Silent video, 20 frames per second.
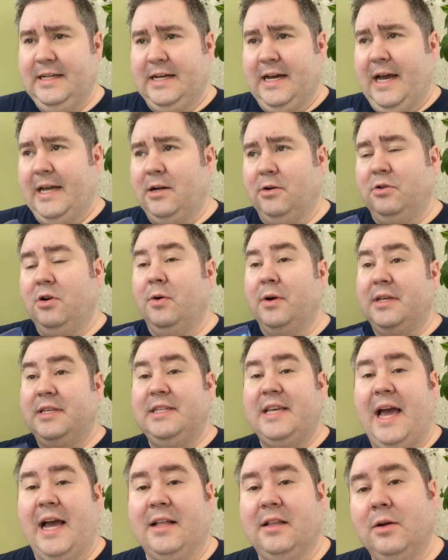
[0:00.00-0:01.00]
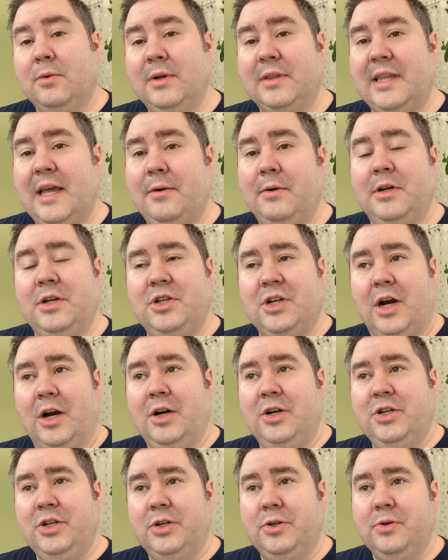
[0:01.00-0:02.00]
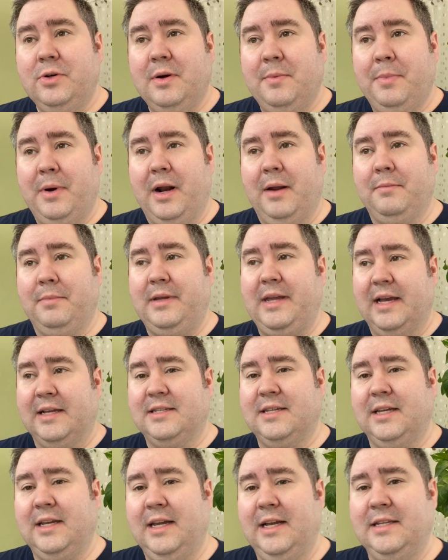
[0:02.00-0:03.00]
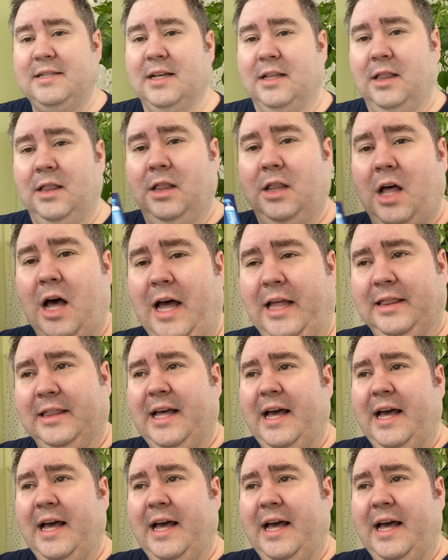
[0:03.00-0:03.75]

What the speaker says: I don't know exactly what that would charge you, but I'm guessing it's a lot